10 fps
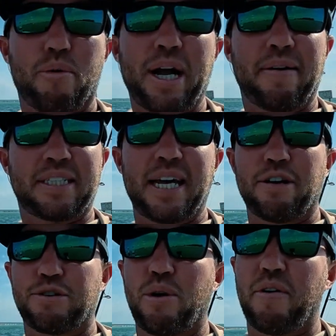We got about 10
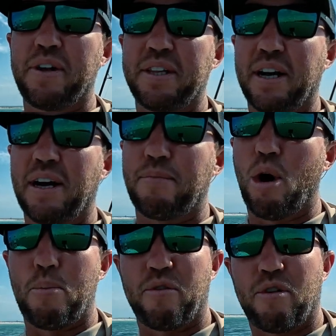or 12 in there. I'm
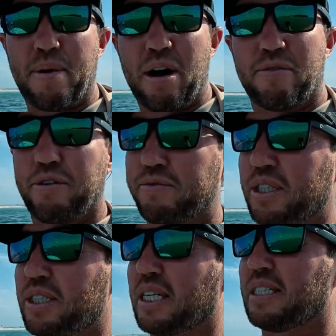hoping for about 50,
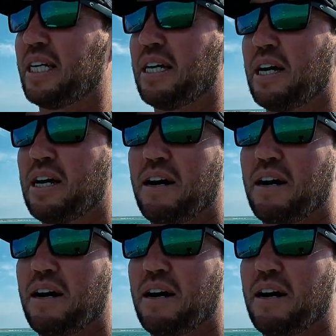60.